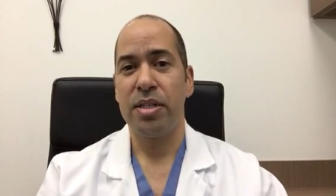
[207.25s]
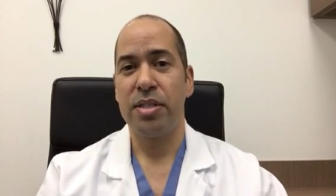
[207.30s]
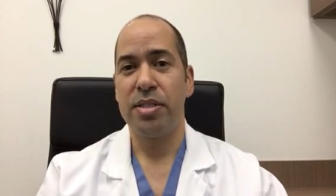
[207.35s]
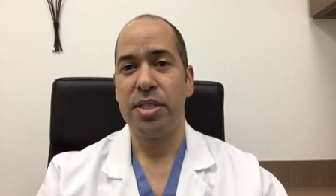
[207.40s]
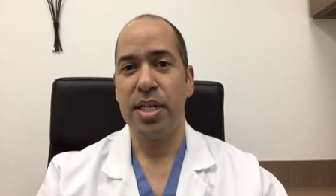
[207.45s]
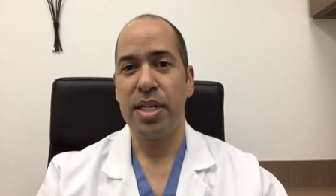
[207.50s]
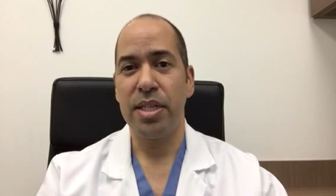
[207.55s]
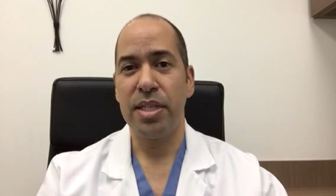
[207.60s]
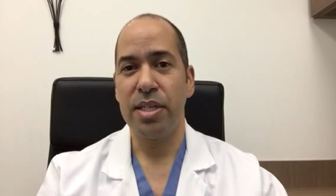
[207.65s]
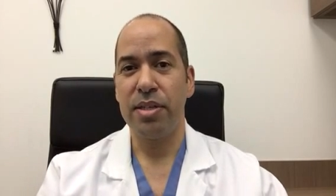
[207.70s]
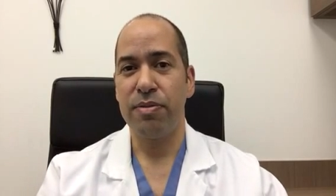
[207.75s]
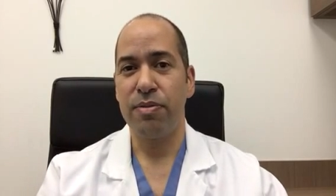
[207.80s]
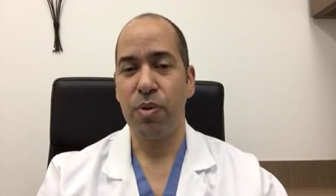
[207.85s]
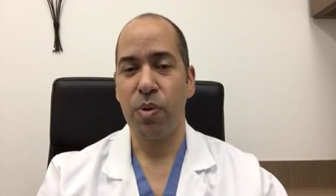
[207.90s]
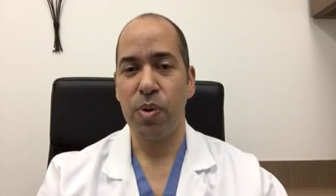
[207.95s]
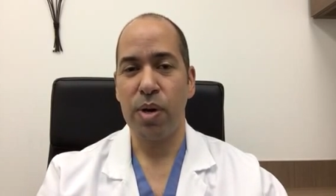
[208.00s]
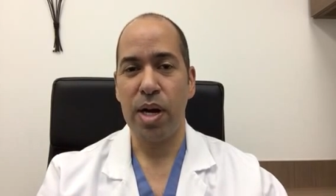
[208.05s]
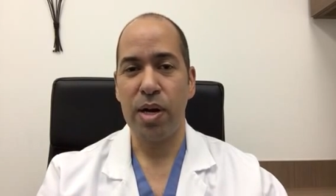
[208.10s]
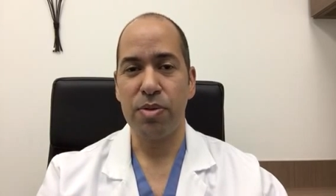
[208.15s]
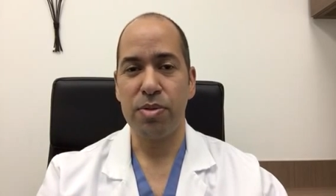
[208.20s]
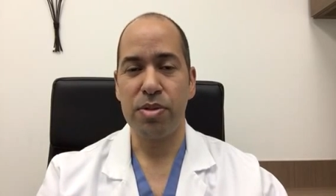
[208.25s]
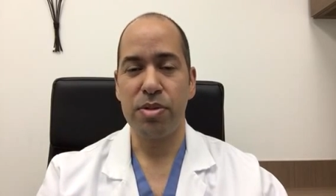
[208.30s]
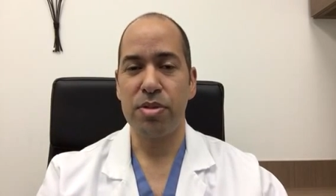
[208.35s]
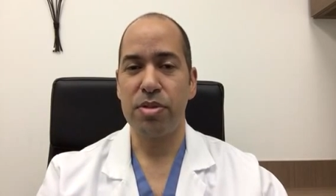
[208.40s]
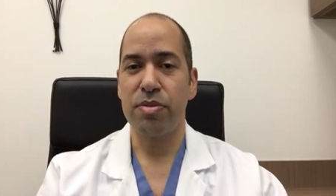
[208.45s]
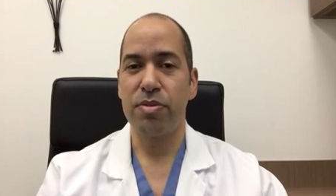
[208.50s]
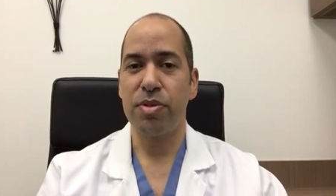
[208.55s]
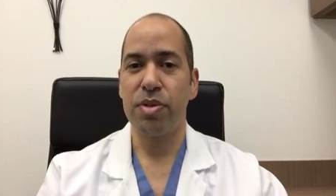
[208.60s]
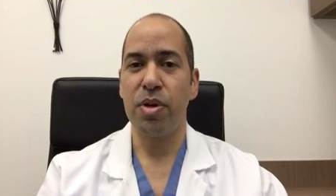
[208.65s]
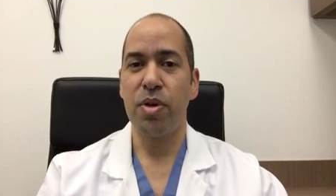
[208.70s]
daily 4 ounces
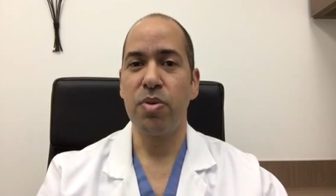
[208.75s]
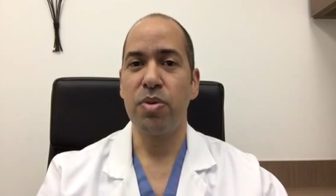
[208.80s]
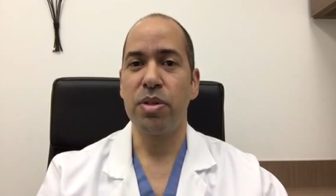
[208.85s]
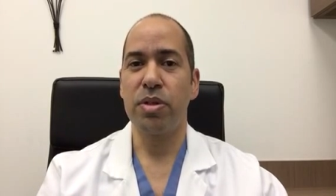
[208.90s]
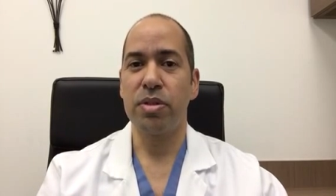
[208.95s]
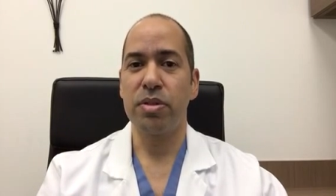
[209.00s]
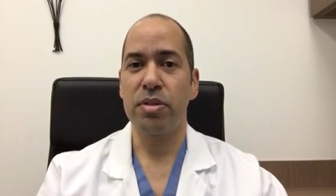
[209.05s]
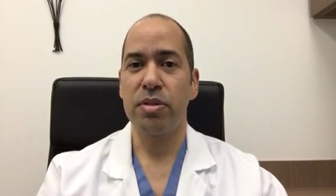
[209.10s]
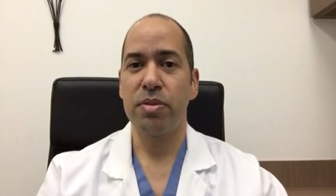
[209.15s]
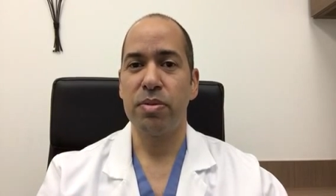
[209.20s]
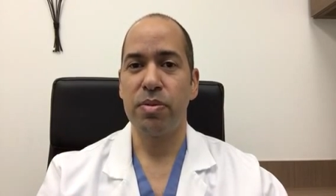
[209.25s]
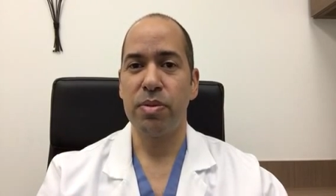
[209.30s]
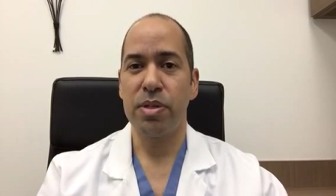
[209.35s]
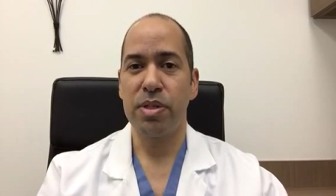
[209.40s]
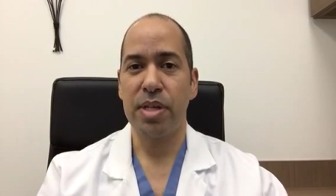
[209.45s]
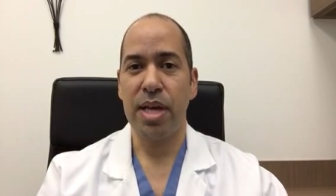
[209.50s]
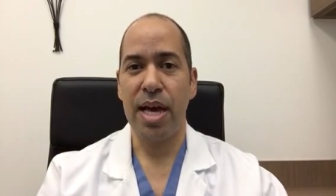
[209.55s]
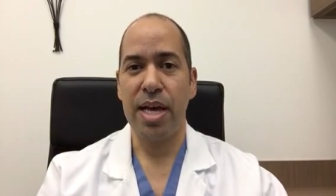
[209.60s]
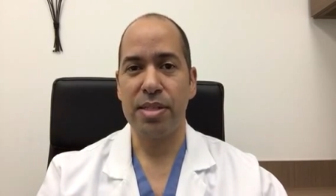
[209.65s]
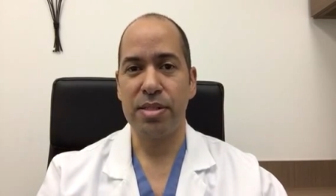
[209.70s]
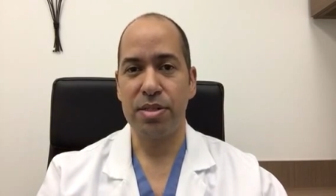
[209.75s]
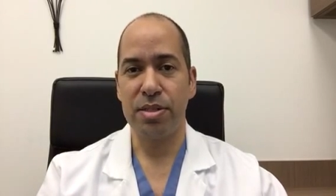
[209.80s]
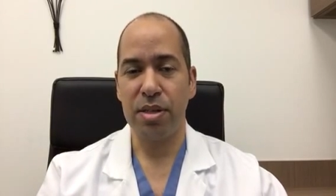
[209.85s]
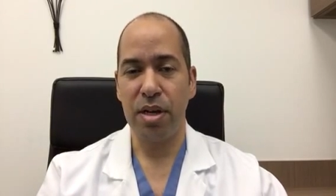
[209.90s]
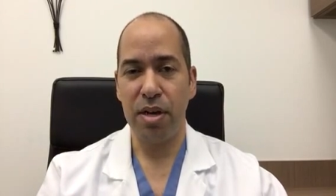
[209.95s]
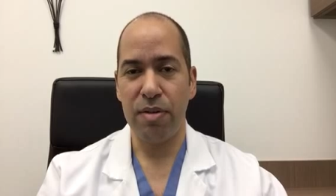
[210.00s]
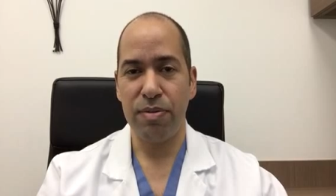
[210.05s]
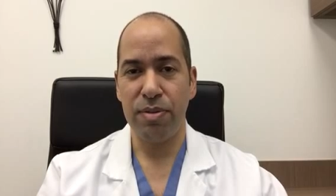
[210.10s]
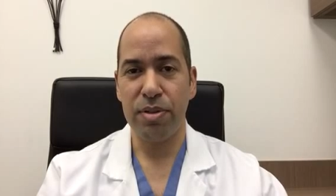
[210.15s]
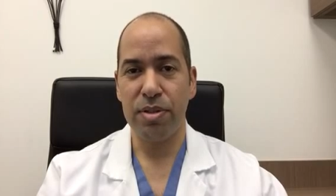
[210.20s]
of yogurt with
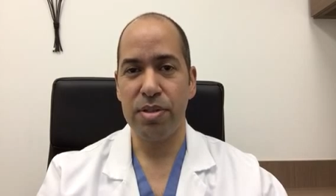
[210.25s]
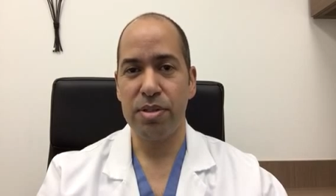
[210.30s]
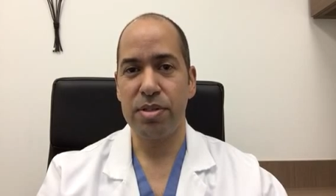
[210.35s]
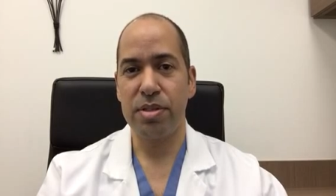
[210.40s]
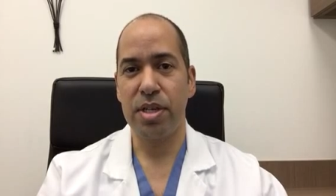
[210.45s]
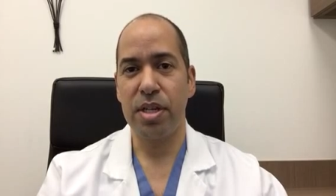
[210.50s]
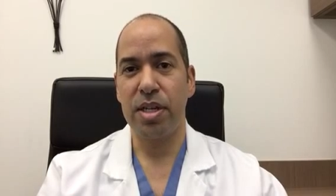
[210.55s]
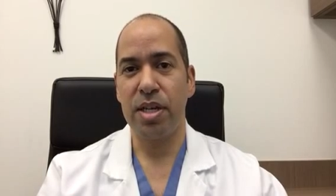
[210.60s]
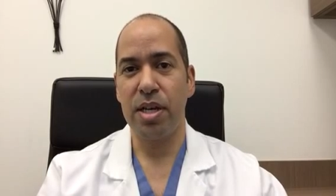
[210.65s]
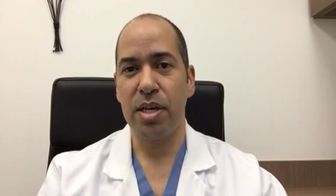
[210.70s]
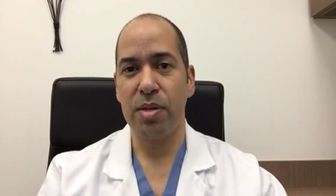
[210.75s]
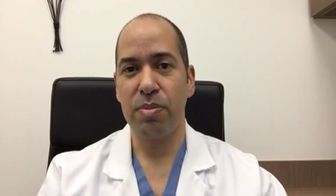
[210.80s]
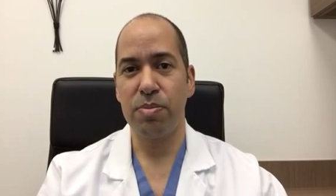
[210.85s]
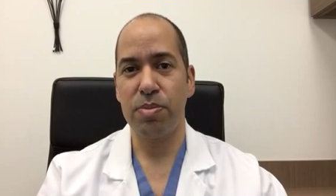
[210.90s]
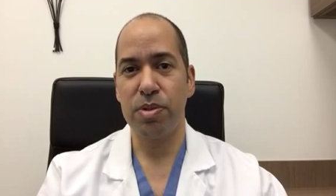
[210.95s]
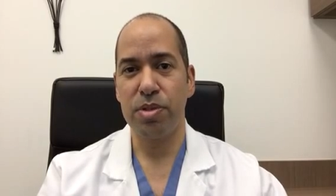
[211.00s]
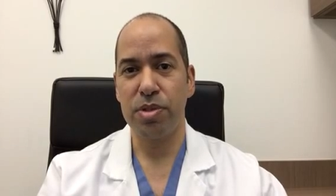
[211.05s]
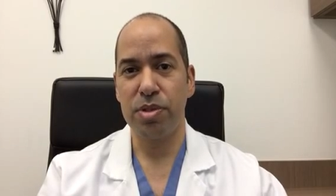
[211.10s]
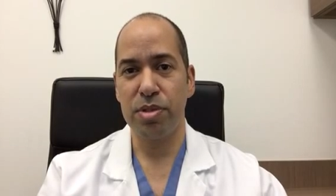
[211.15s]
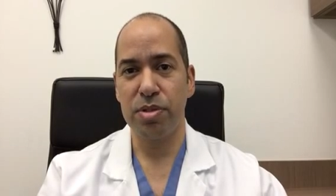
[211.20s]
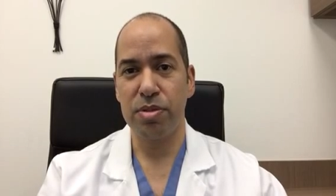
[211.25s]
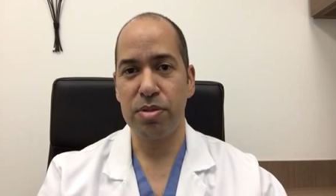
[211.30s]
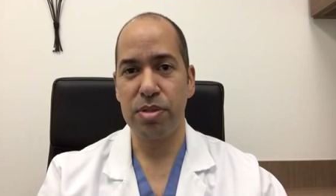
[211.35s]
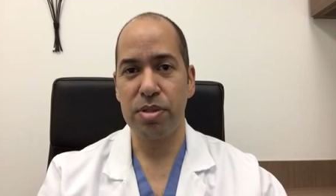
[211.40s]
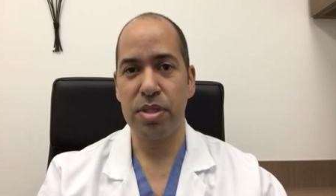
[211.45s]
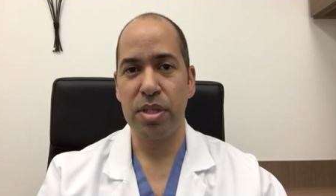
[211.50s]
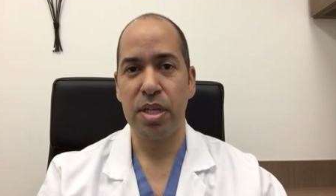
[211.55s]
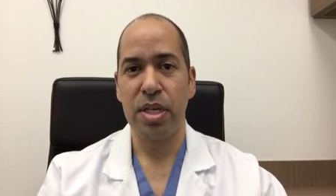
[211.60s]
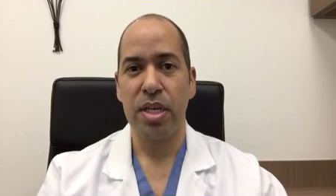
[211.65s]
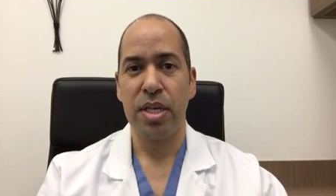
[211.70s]
acidophilus can help reduce
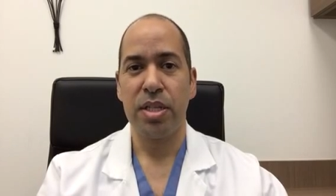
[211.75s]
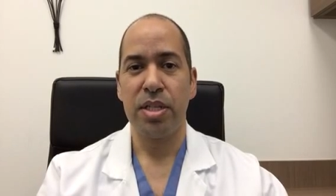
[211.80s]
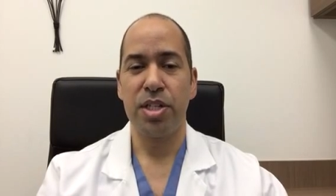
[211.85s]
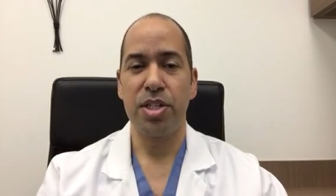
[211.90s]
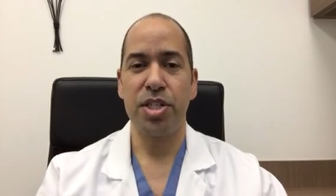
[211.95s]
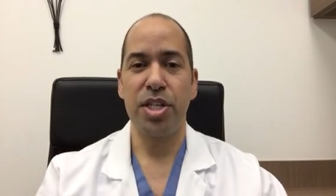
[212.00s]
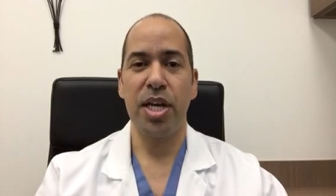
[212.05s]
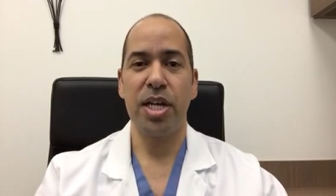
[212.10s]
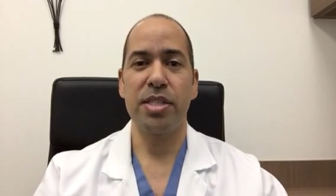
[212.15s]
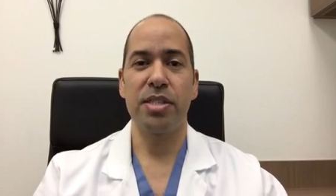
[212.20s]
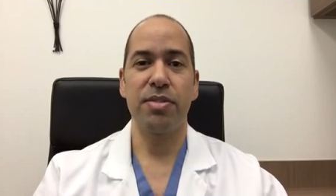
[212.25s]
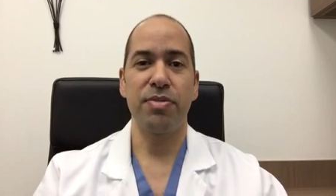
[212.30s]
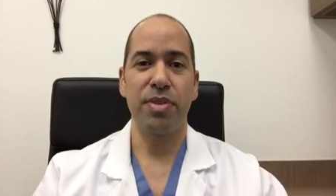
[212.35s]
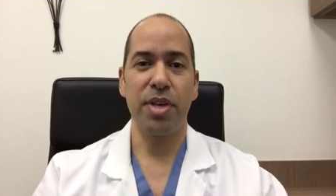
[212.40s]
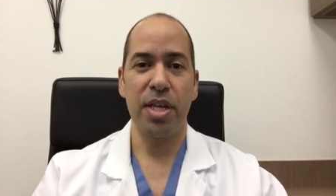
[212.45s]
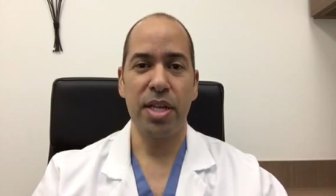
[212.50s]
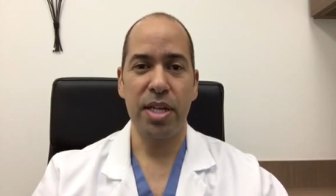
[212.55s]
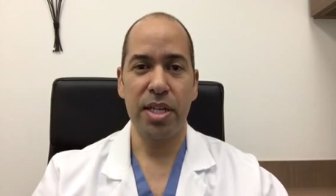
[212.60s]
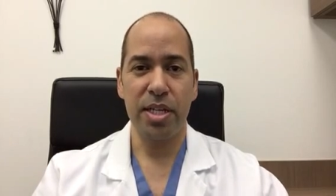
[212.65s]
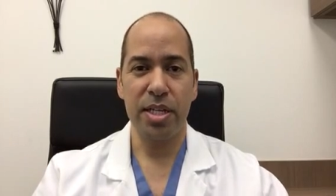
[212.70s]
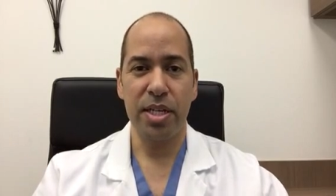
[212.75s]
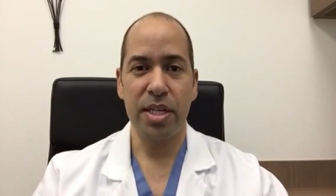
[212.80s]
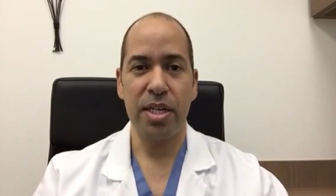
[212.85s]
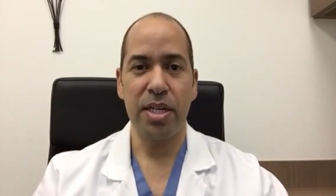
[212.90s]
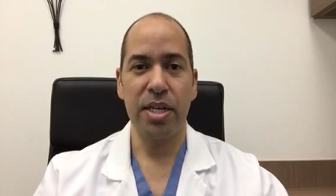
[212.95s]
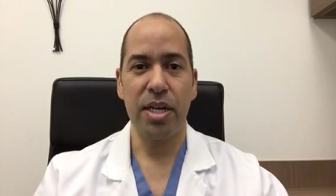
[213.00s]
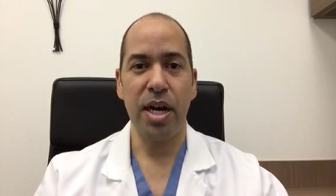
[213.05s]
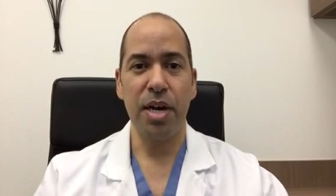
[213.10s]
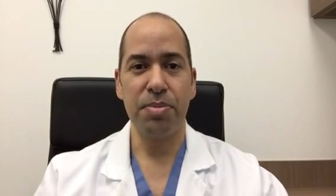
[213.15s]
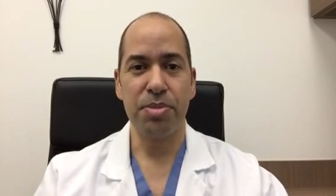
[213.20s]
the chance of getting
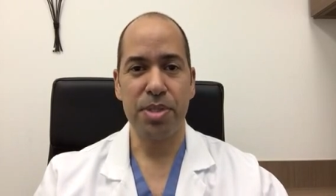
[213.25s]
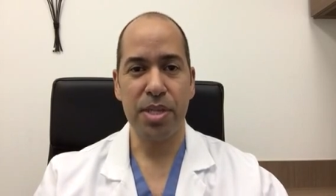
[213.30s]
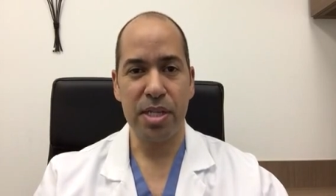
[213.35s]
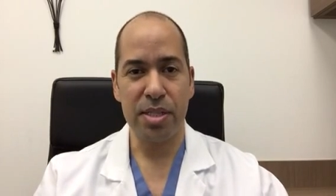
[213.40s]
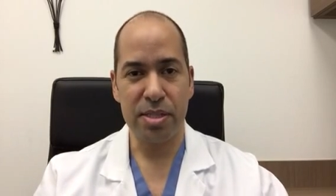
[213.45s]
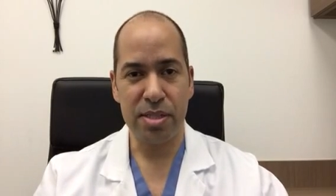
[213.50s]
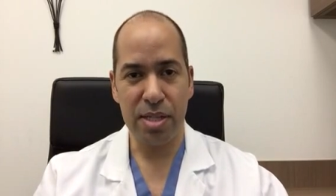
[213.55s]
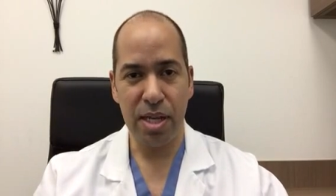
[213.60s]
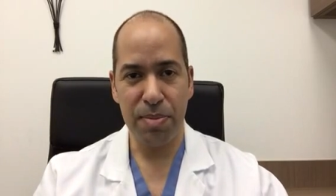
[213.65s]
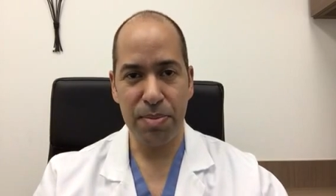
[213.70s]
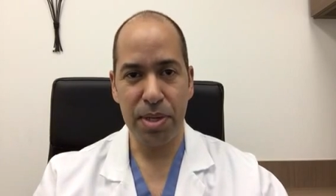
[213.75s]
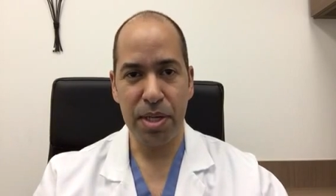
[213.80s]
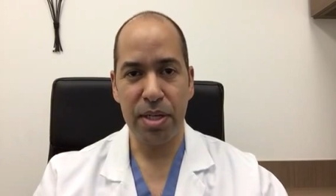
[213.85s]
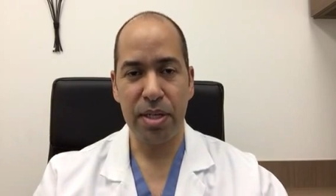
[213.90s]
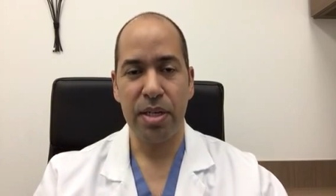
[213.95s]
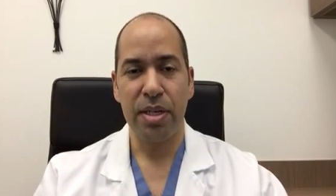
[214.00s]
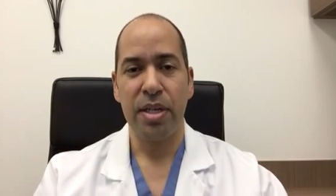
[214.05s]
upset stomach